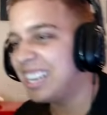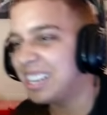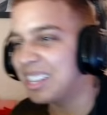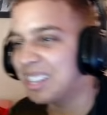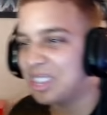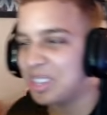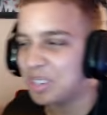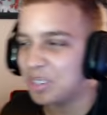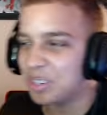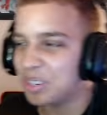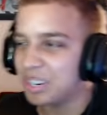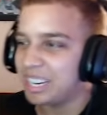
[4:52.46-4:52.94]

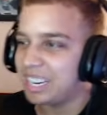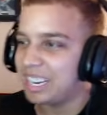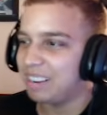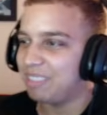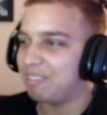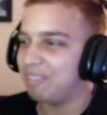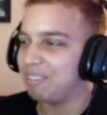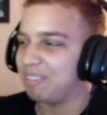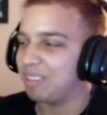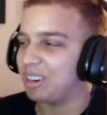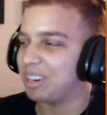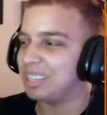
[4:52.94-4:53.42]
3,
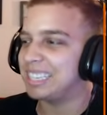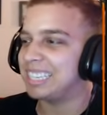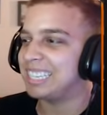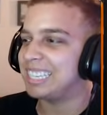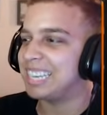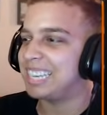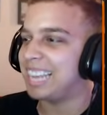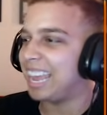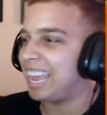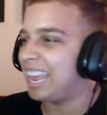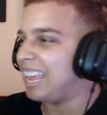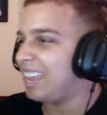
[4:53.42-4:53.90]
first
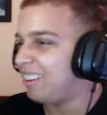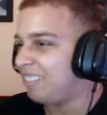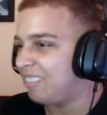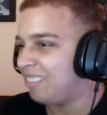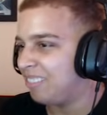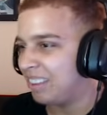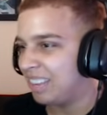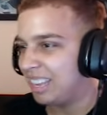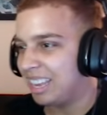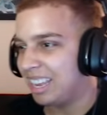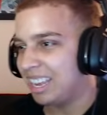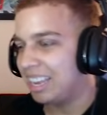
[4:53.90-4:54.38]
game.
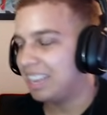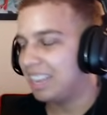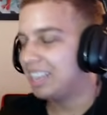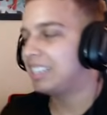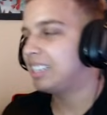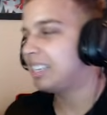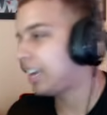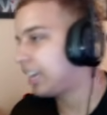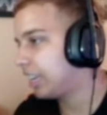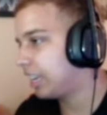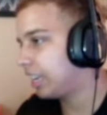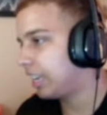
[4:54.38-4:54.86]

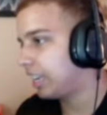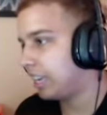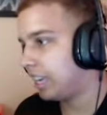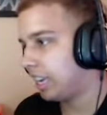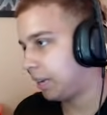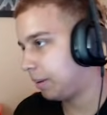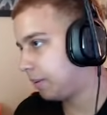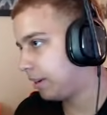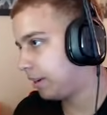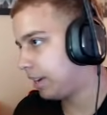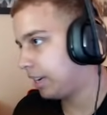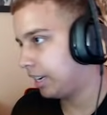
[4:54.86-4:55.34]
Second
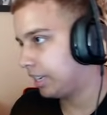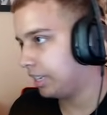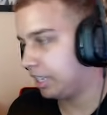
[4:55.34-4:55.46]
game, man.